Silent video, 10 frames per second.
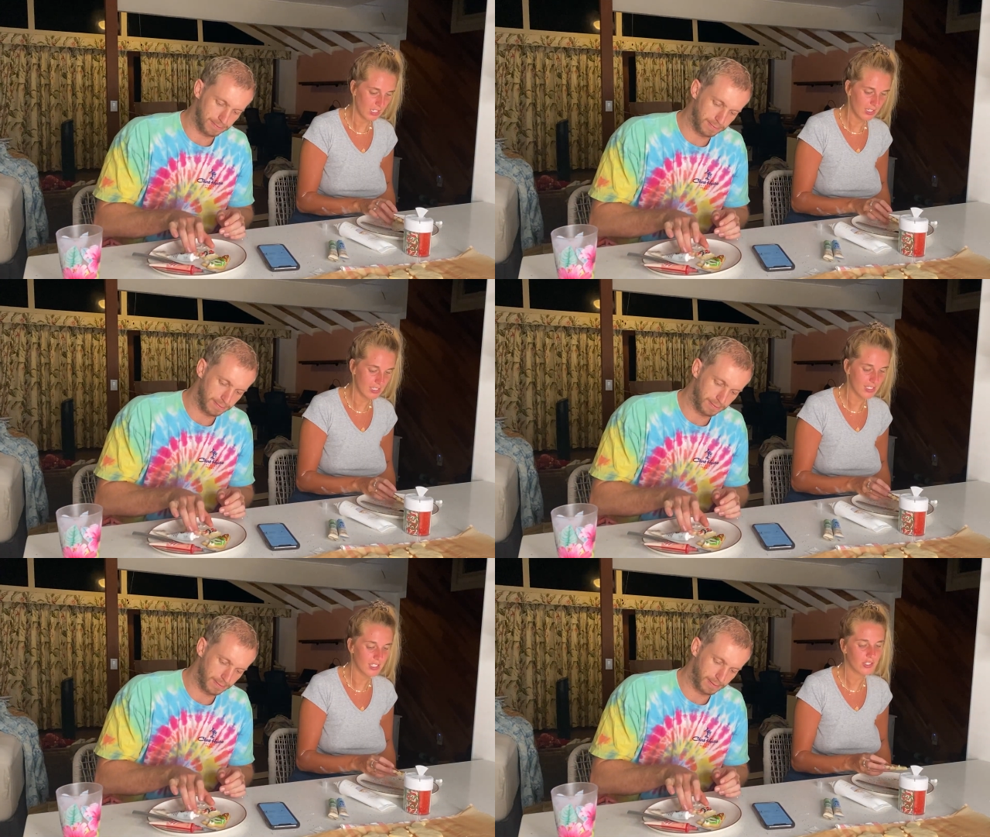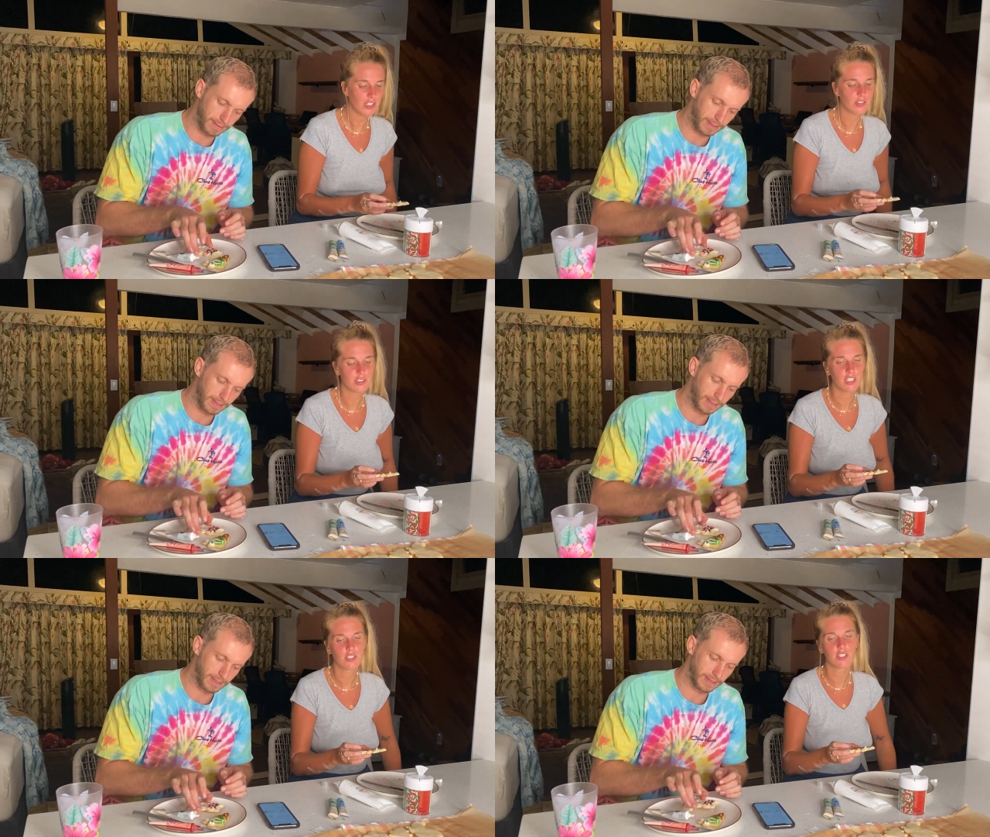Speaker 1: This literally looks
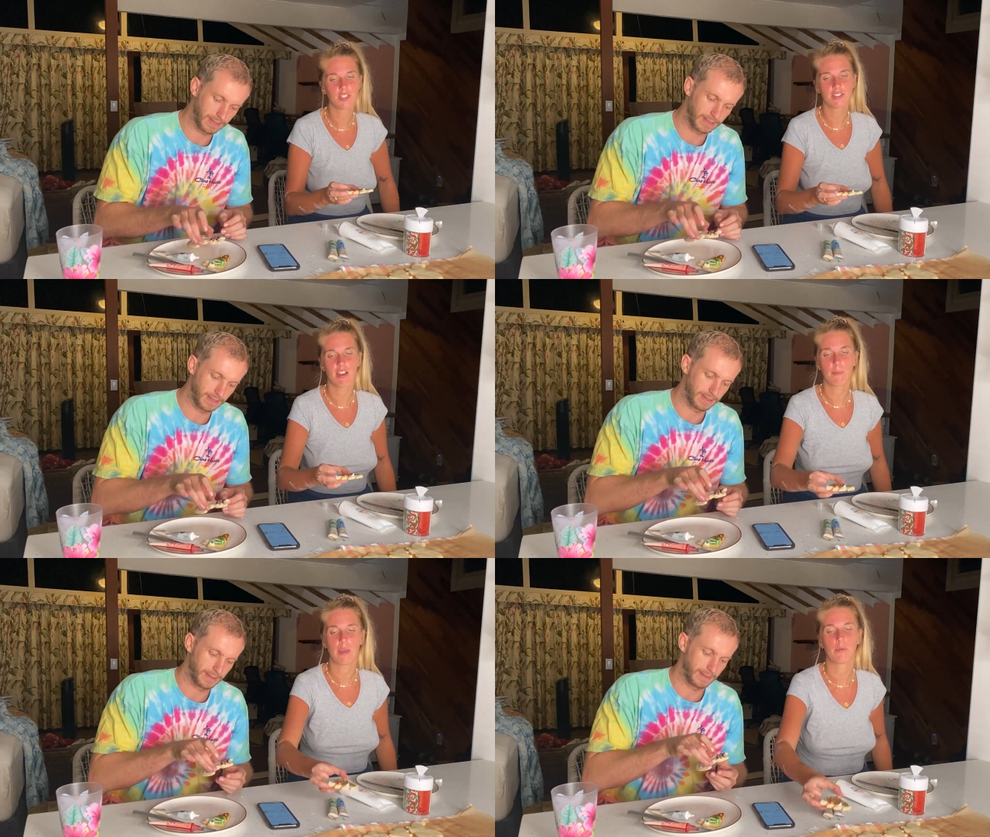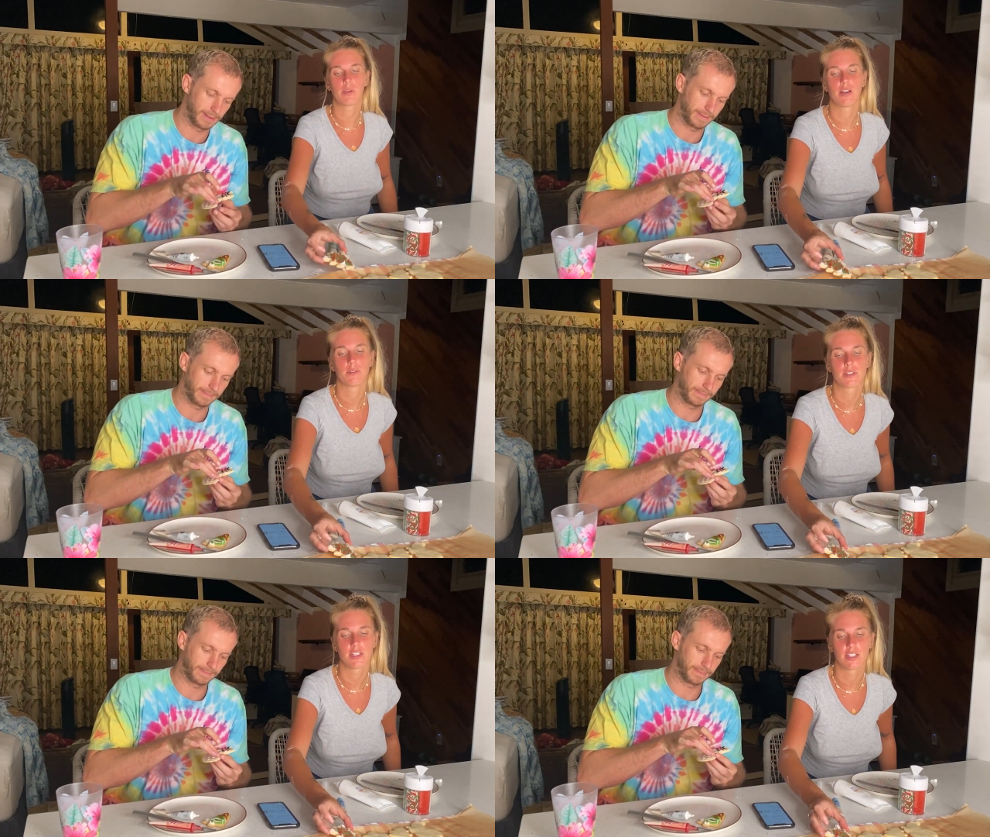like the cookies that I made when I
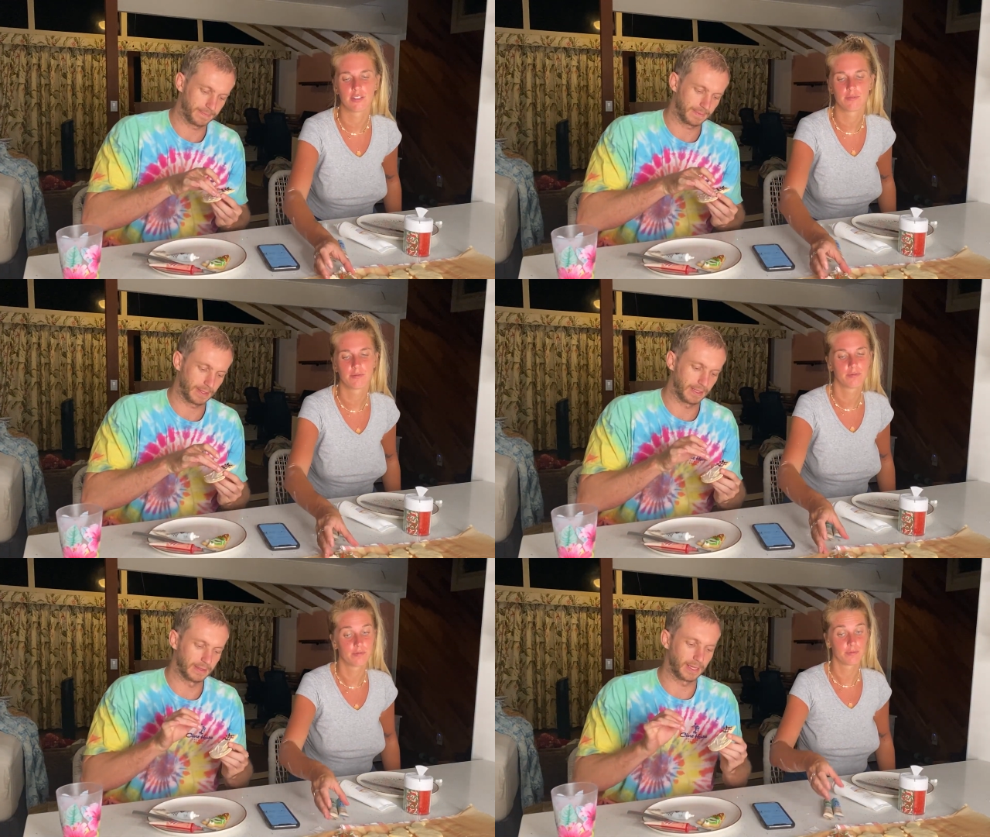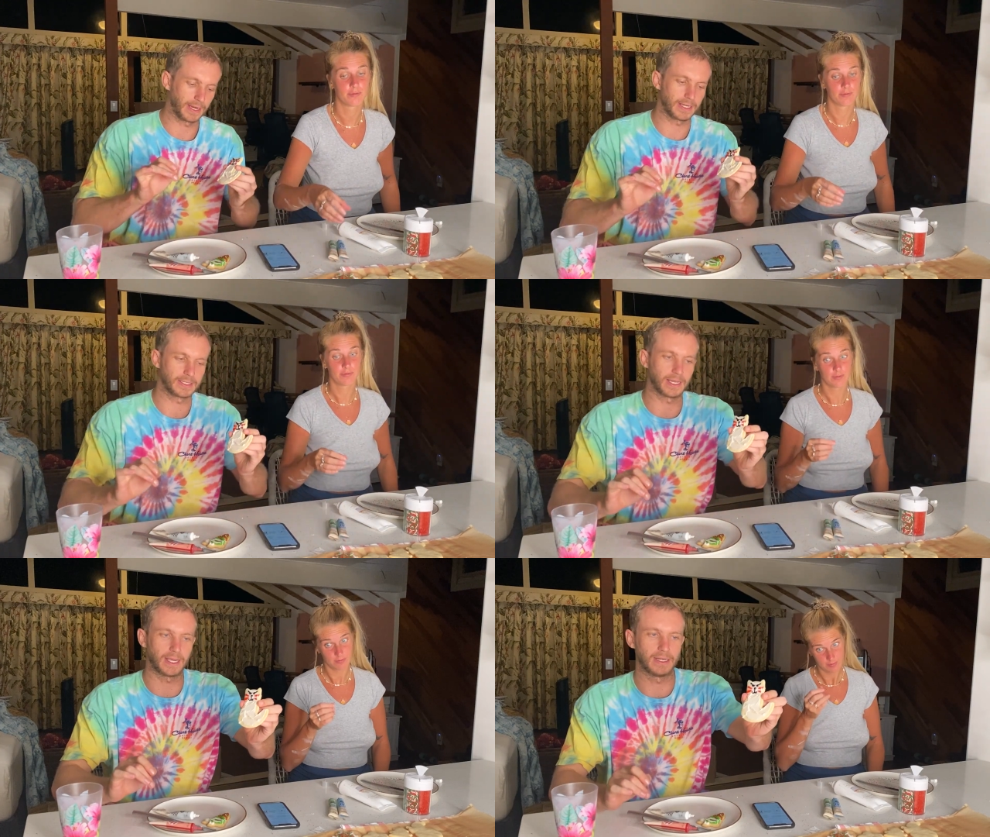was a kid.
Speaker 2: Like I
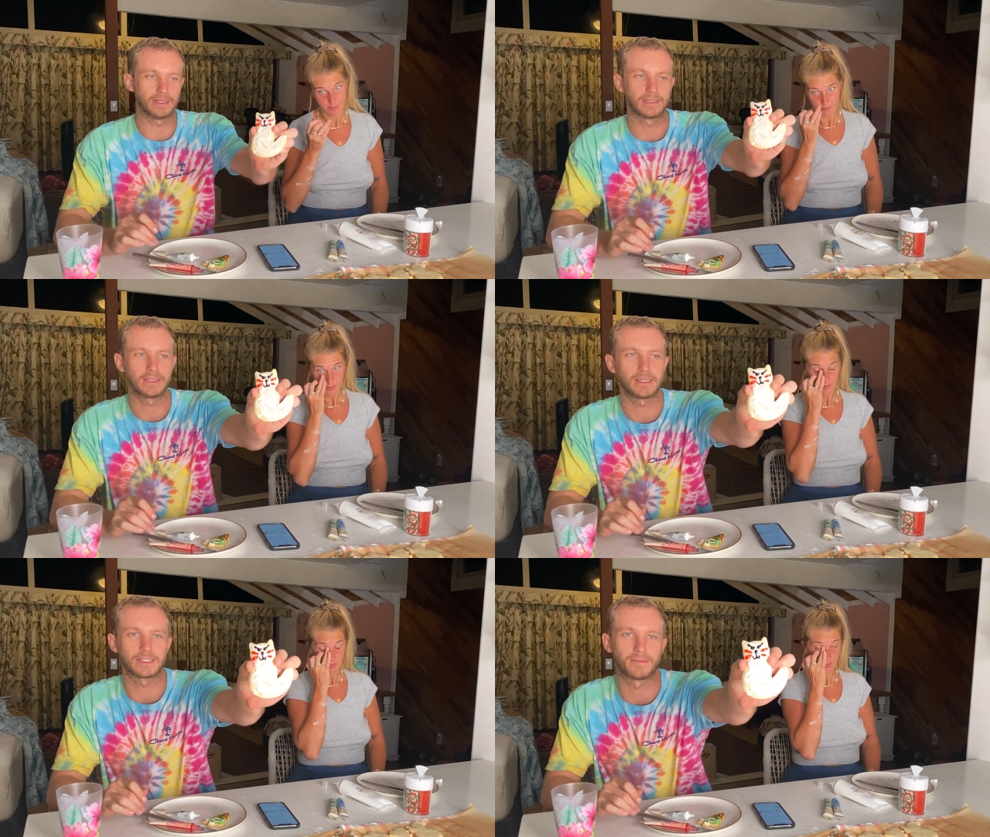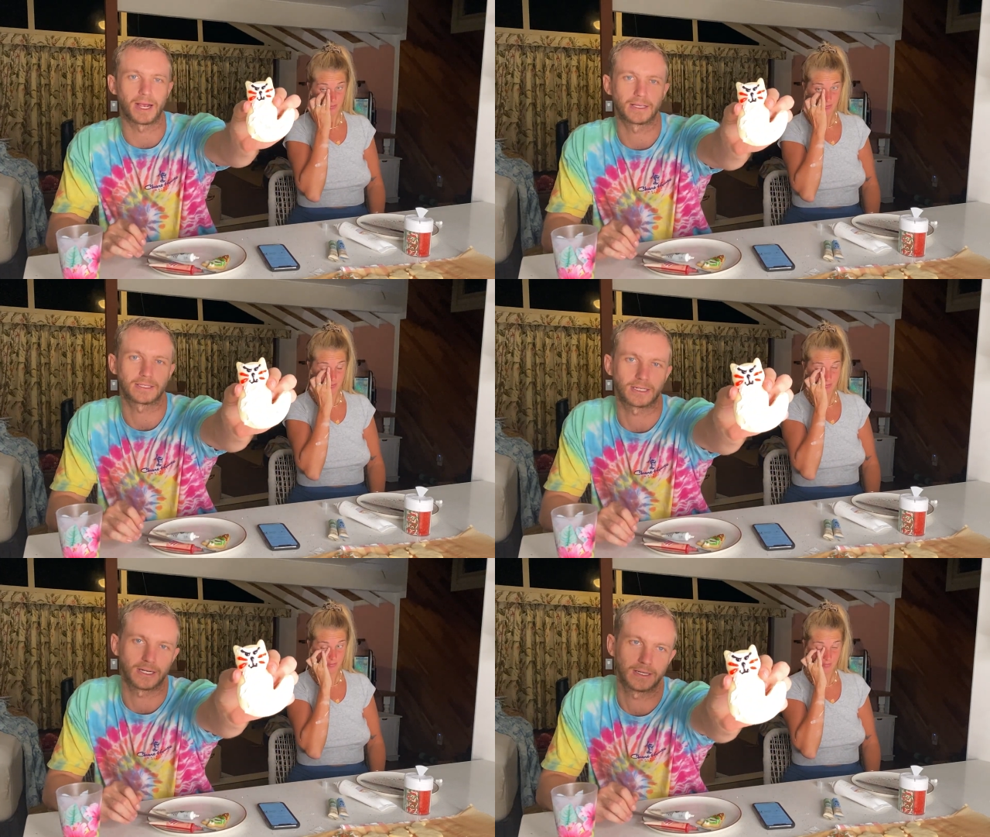said, he's a
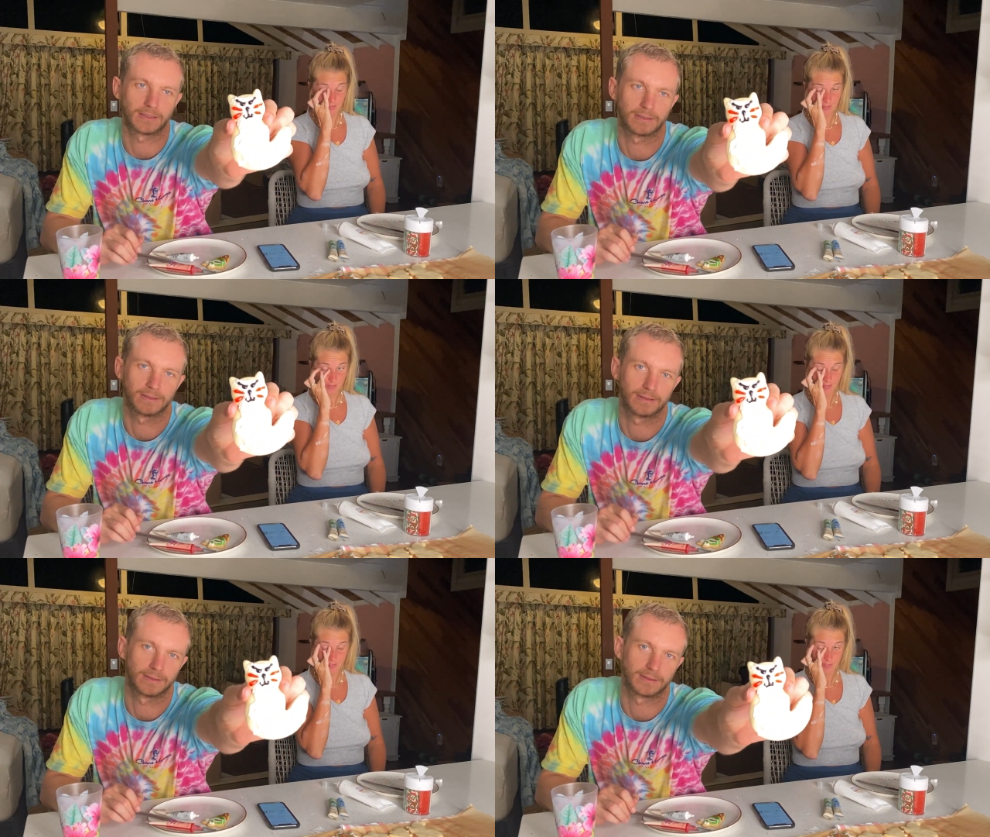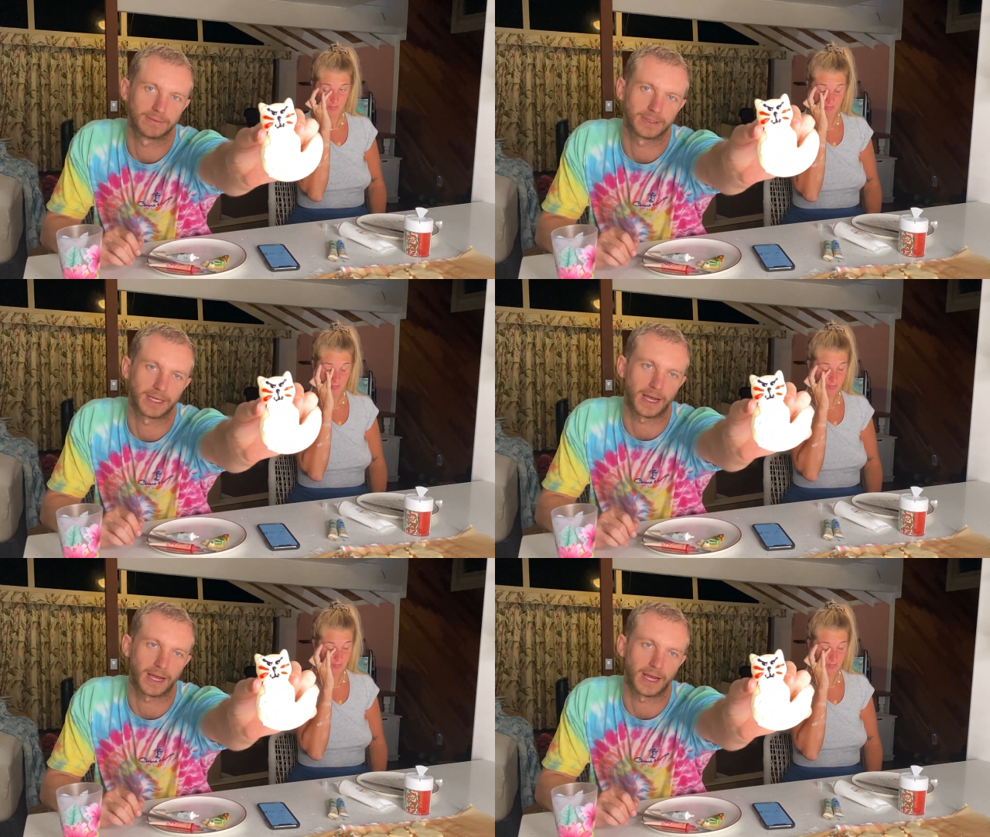master with the